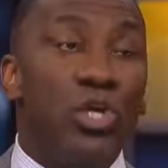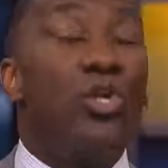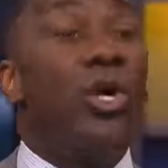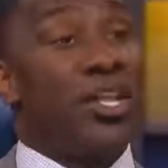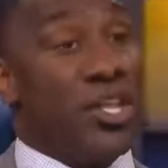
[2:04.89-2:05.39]

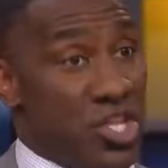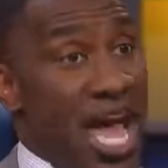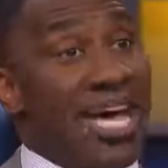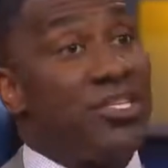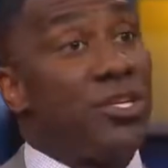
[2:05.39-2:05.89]
You look at the
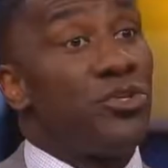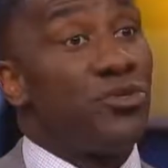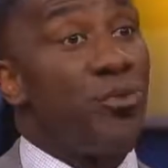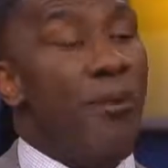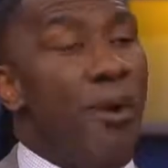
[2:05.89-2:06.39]
Giants in
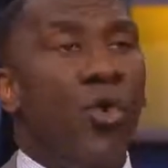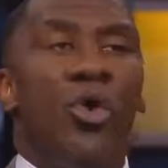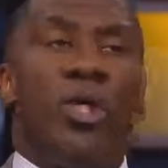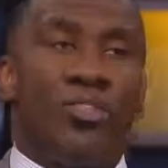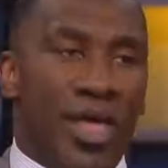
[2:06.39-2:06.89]
the Super
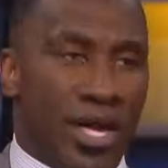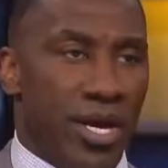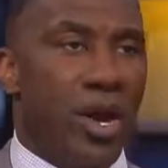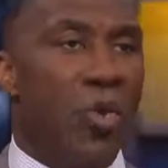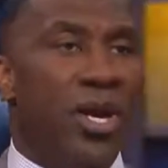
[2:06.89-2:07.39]
Bowl,
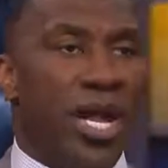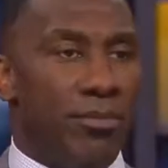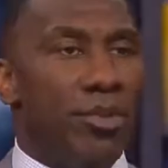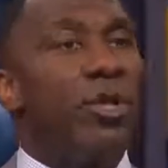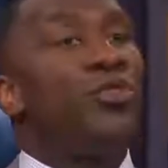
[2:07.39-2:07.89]
they could go
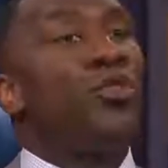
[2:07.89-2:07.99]
get him.